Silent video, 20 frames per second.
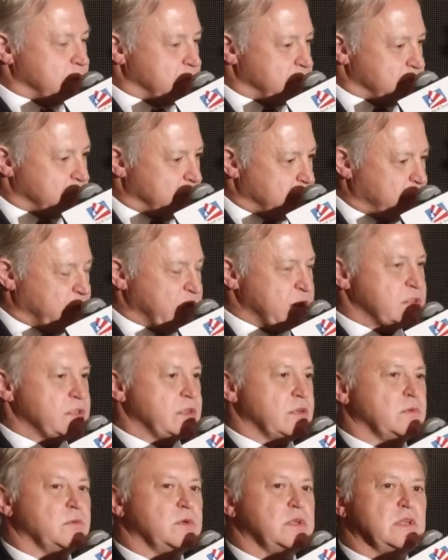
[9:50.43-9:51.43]
It was the place
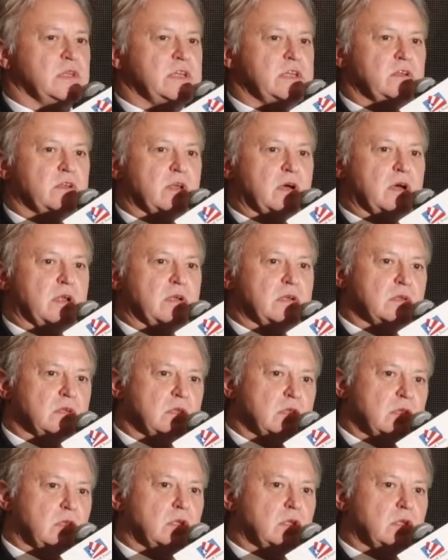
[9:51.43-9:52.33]
that we leaned on and